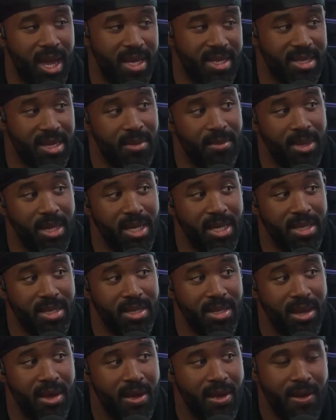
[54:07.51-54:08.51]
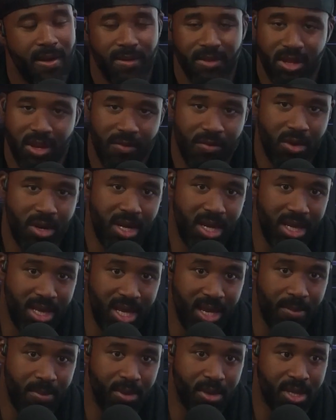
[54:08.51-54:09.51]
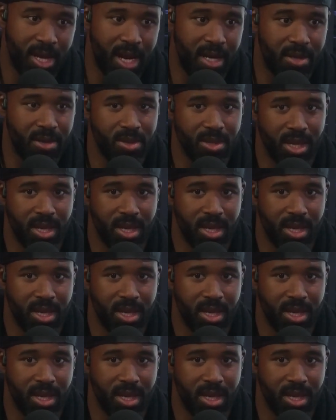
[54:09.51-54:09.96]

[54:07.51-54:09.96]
SMEs, different elite protectors.